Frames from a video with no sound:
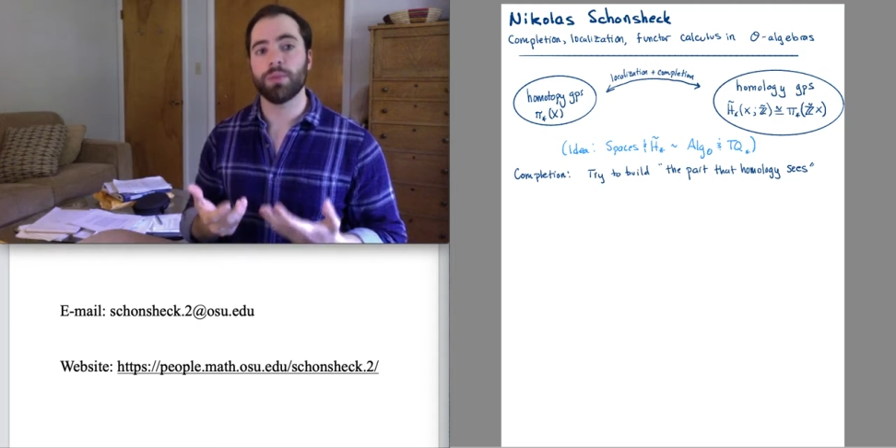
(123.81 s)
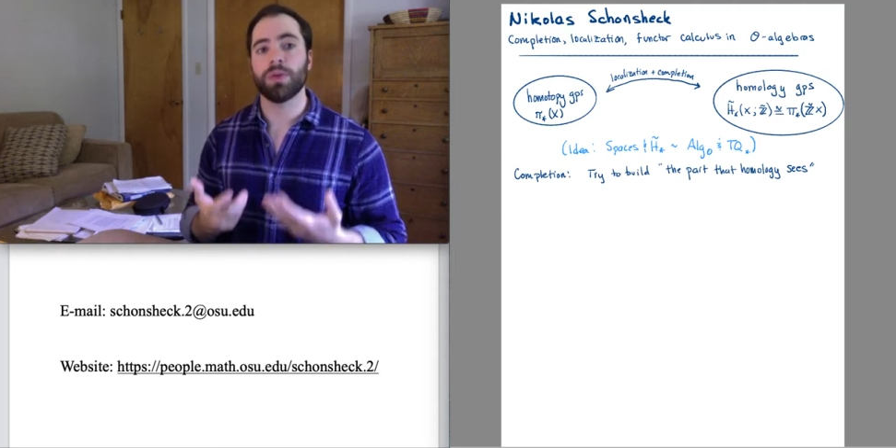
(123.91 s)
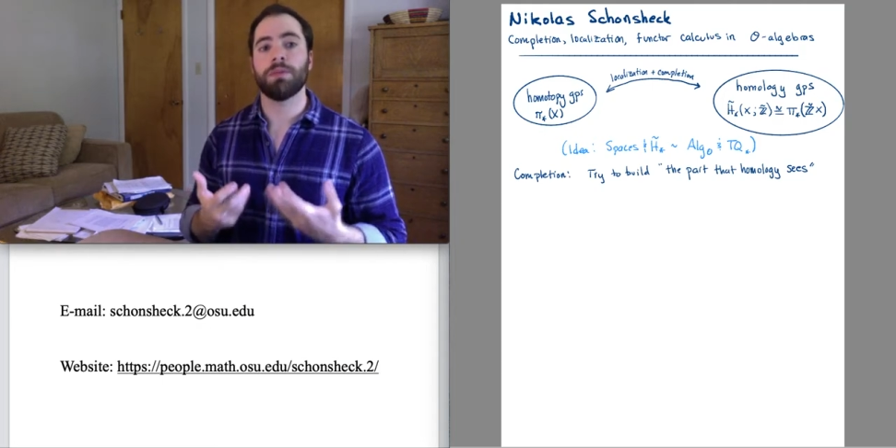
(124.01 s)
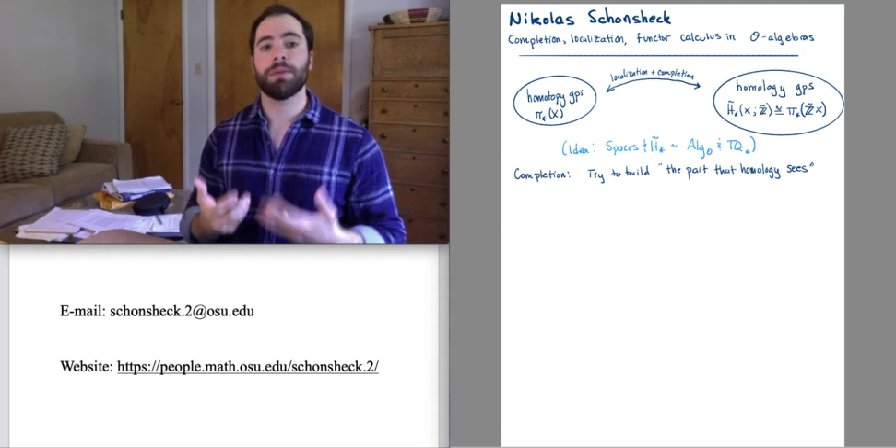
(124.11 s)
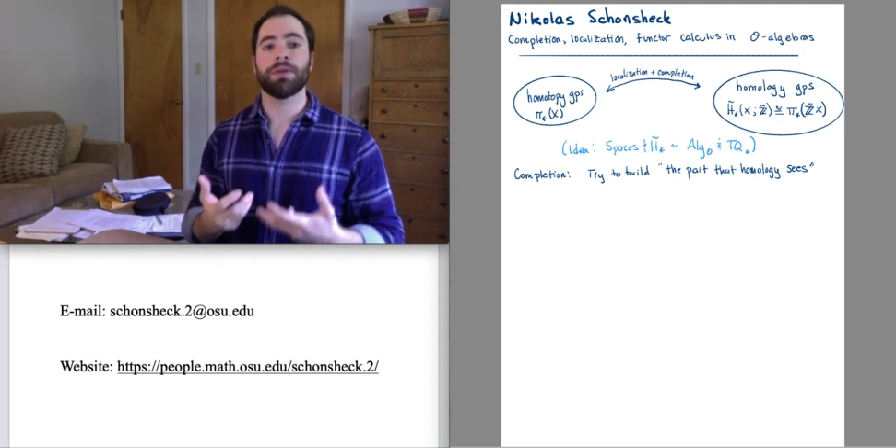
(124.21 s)

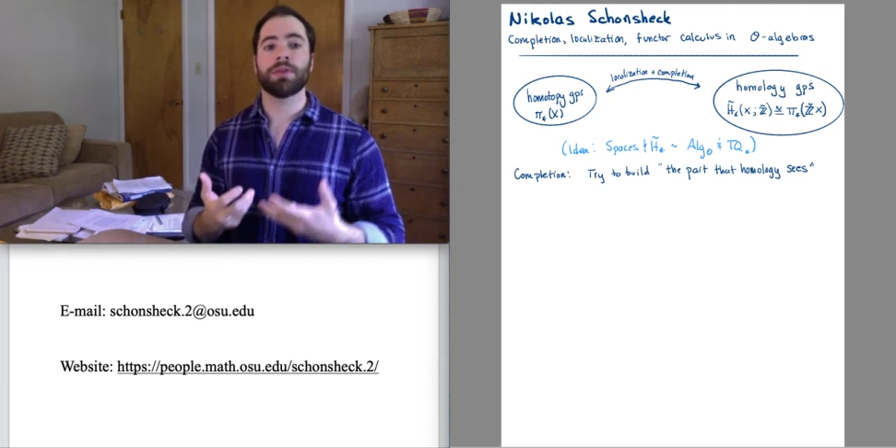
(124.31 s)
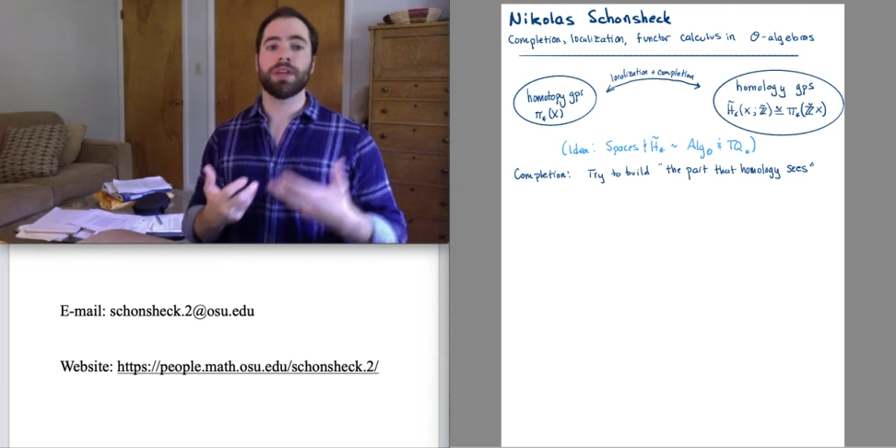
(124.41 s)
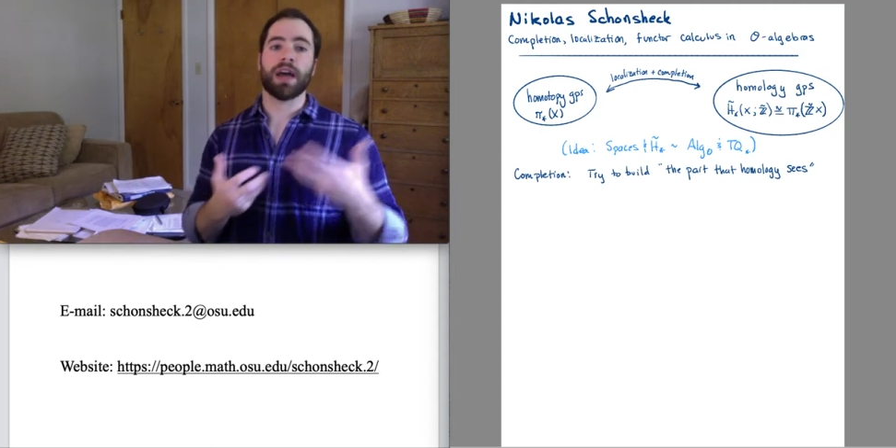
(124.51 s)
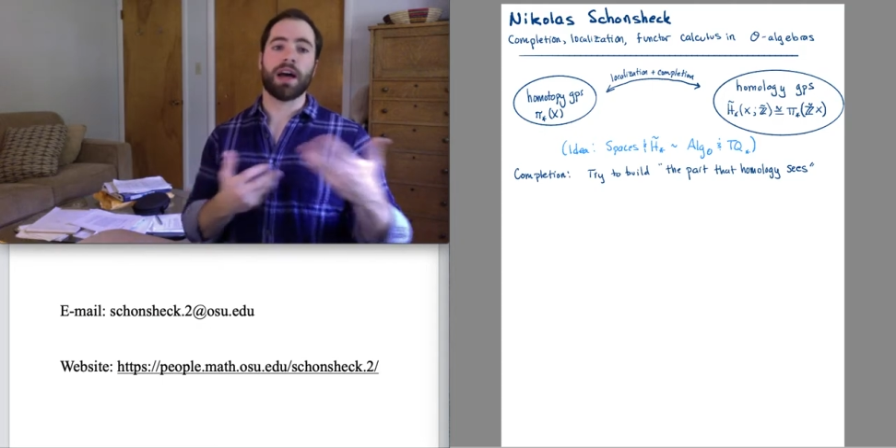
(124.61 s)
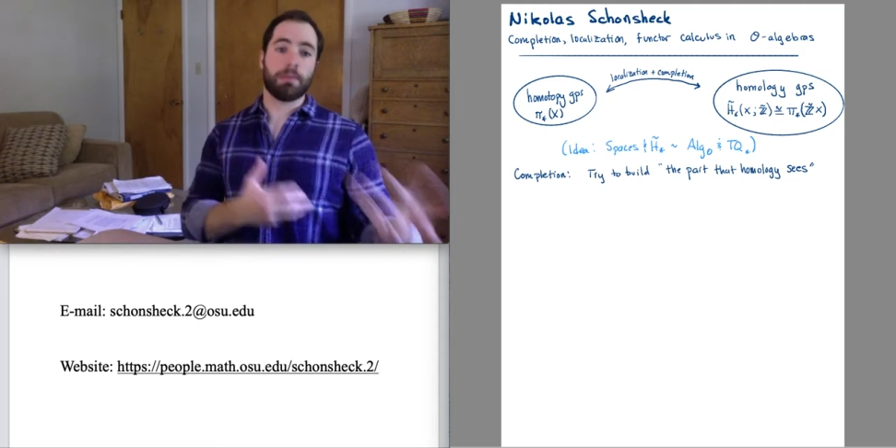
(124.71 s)
with
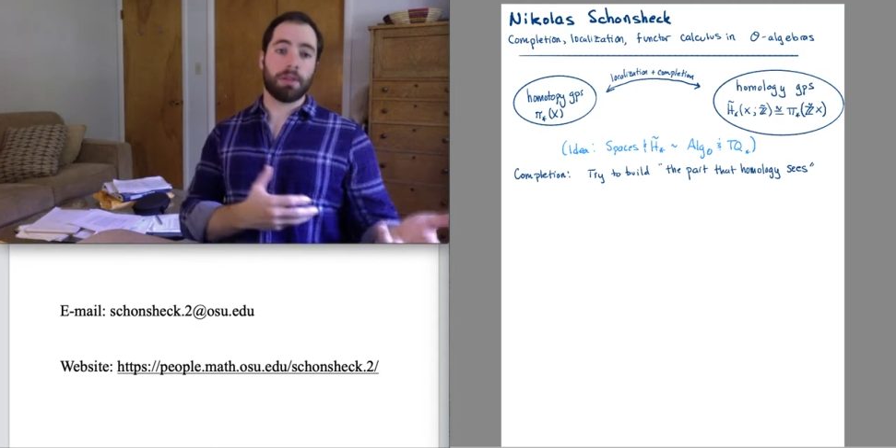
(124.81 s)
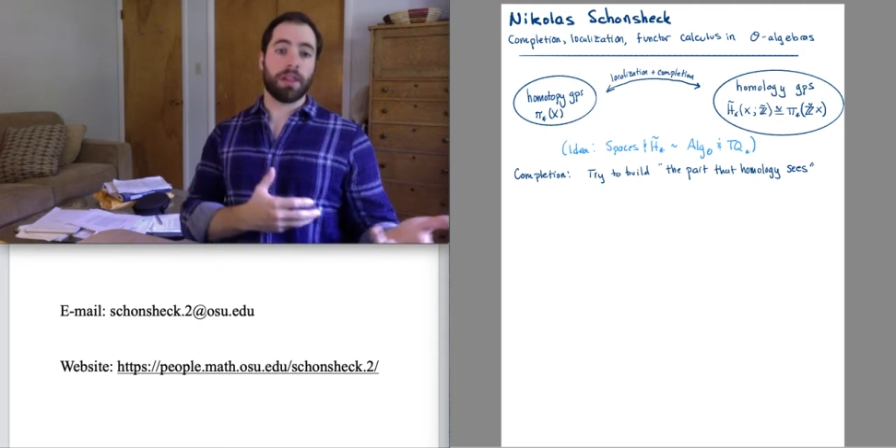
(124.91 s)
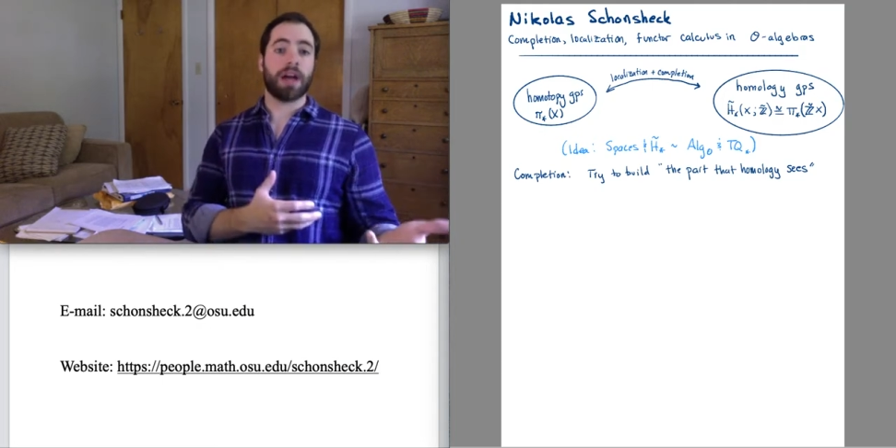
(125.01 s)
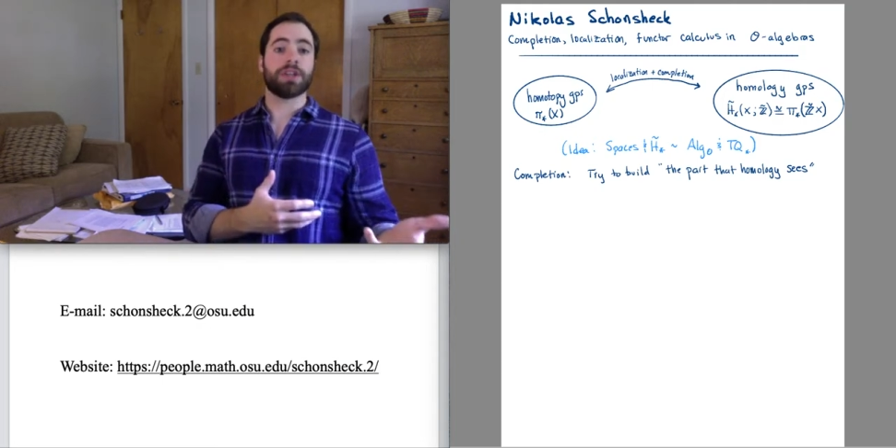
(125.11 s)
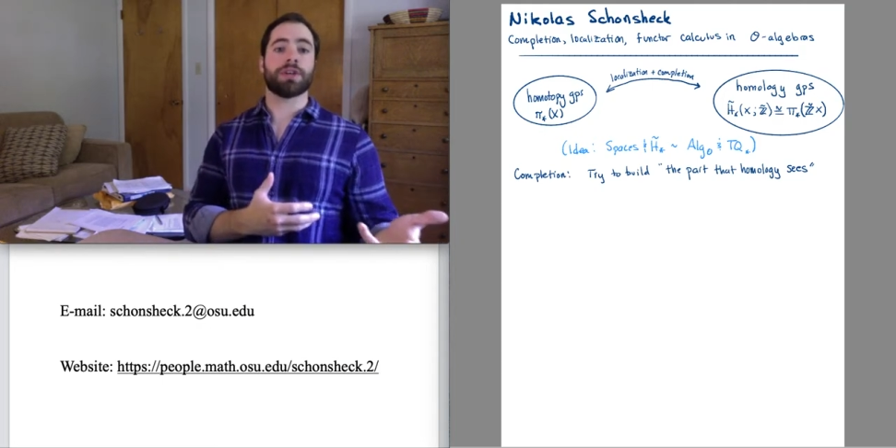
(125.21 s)
purely
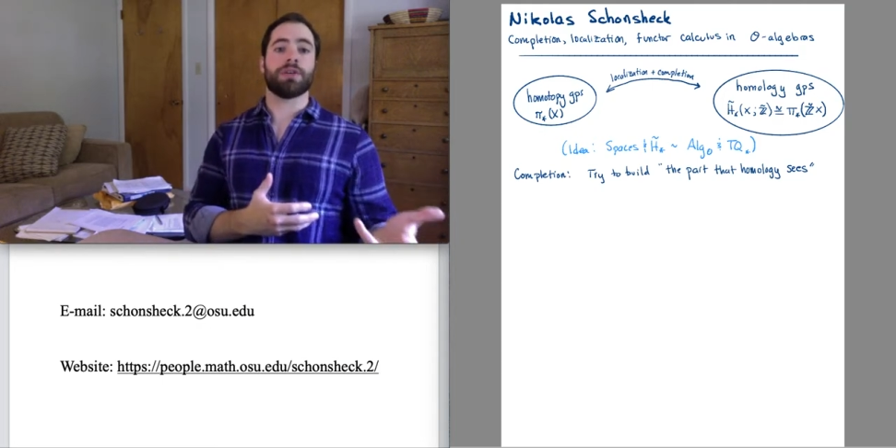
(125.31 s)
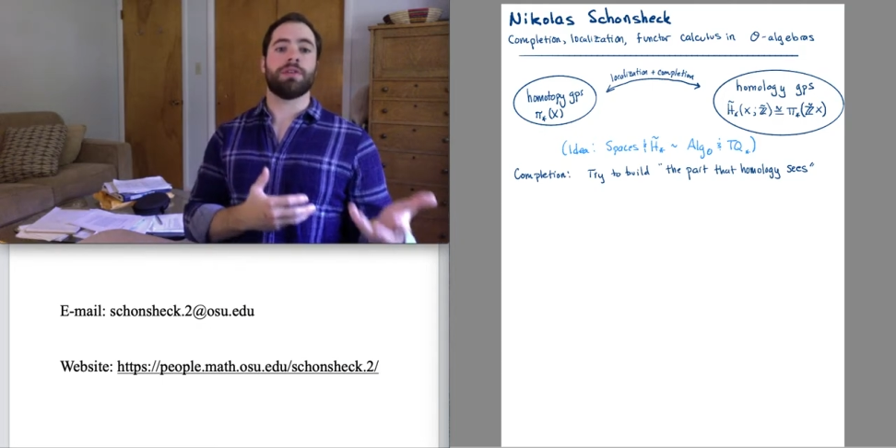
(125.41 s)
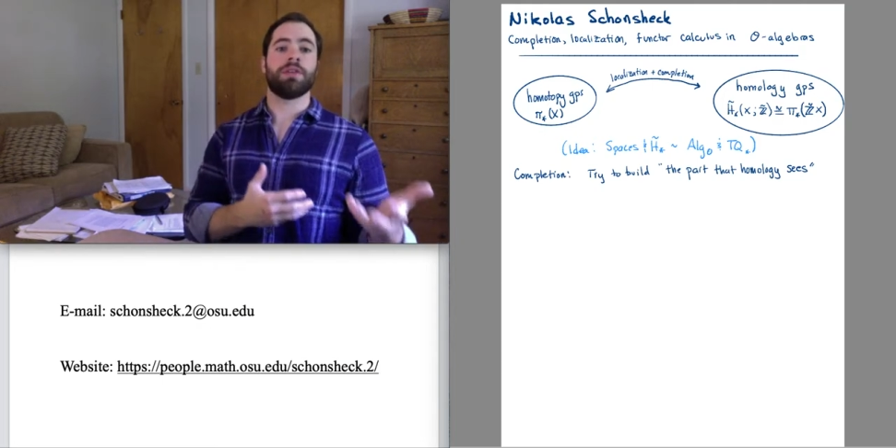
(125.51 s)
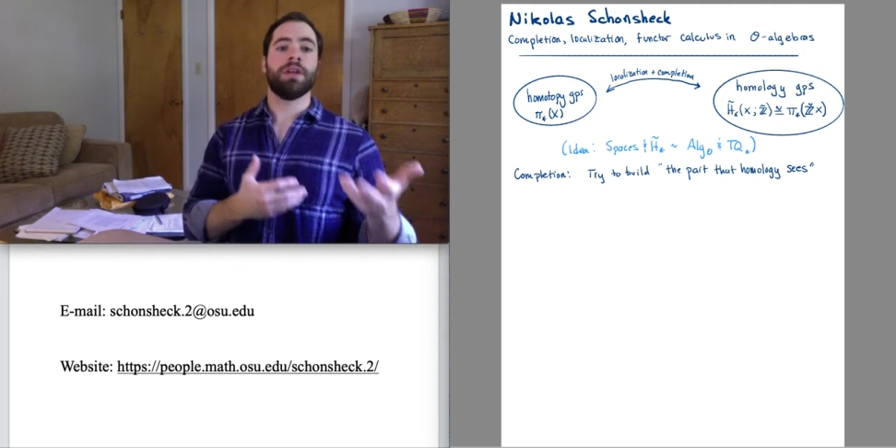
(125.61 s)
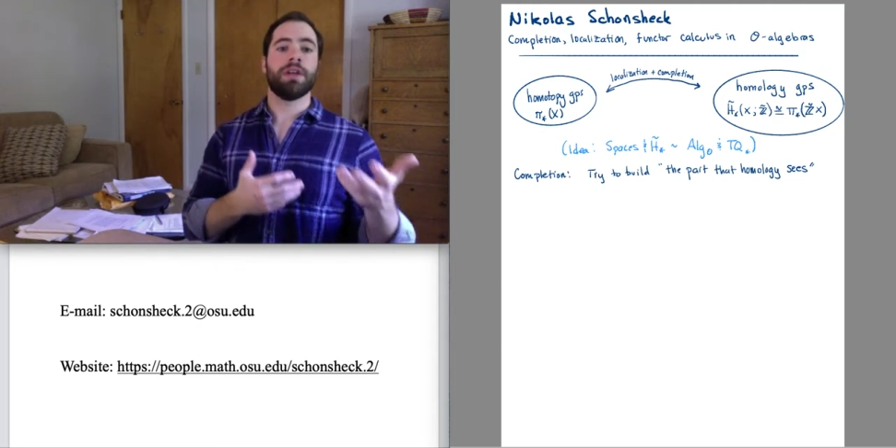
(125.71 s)

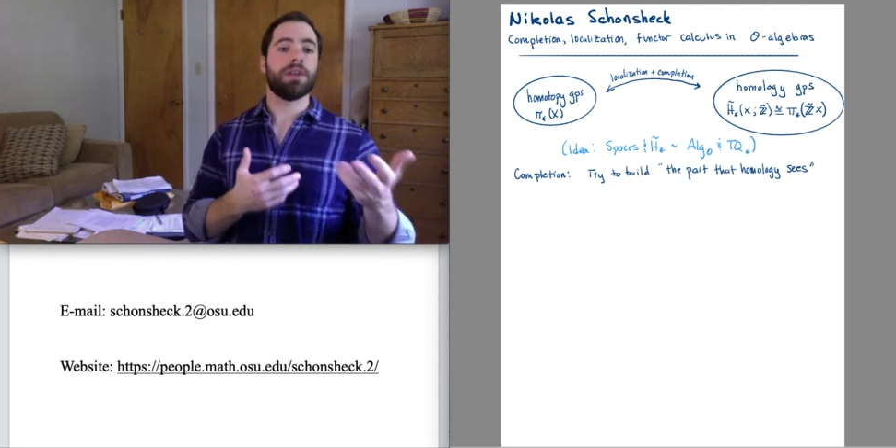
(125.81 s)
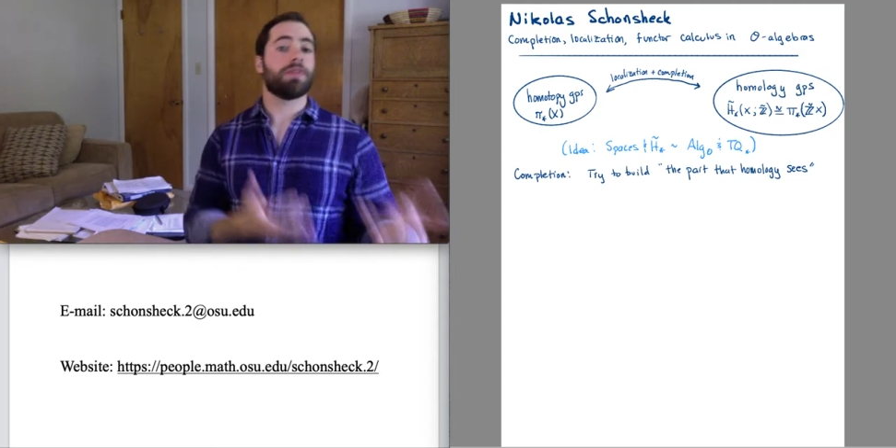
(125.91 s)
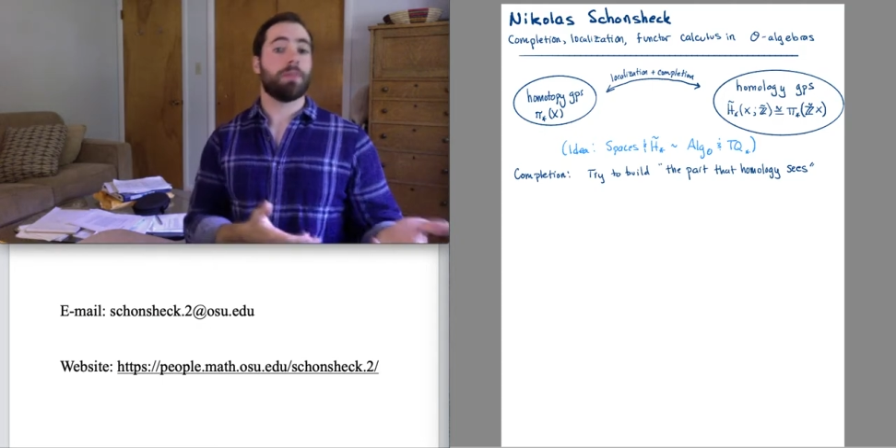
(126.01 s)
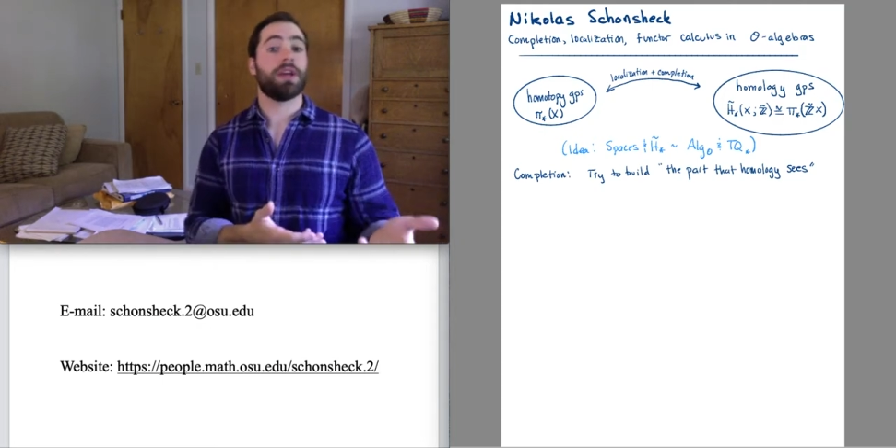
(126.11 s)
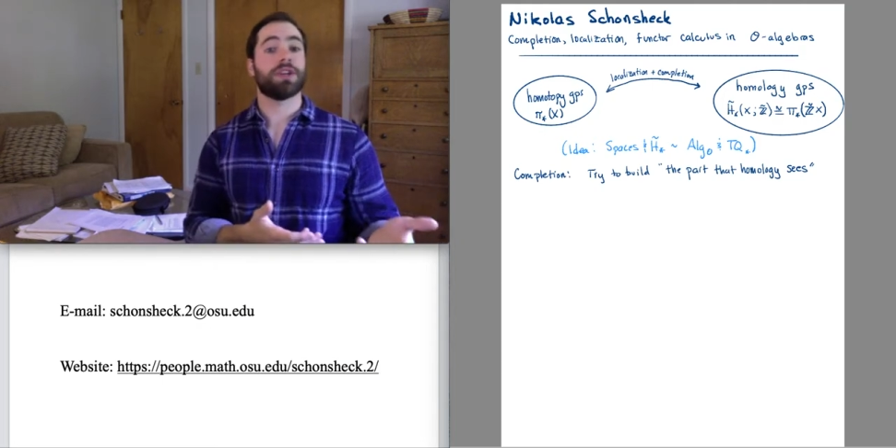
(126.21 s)
homological
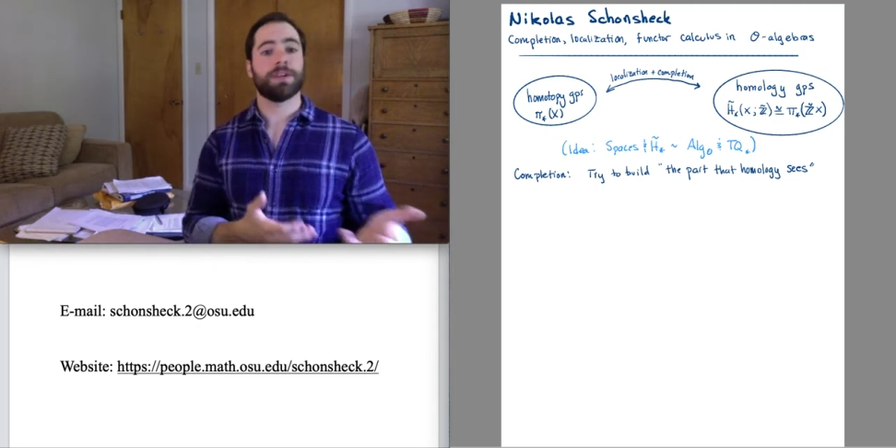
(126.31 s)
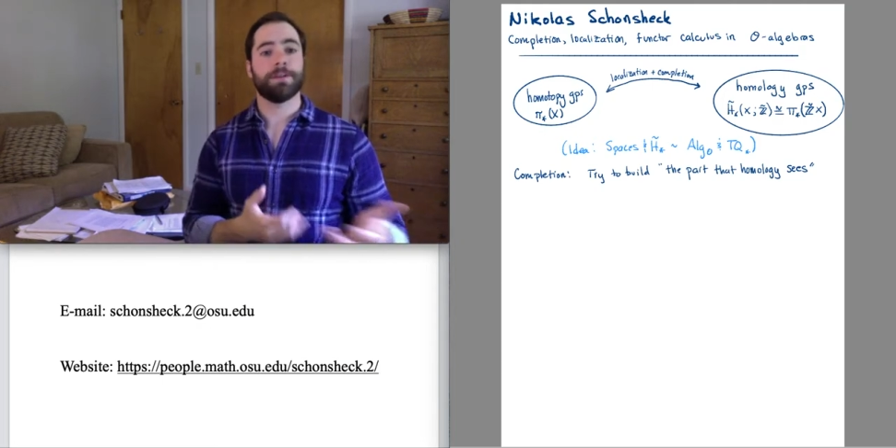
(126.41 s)
information.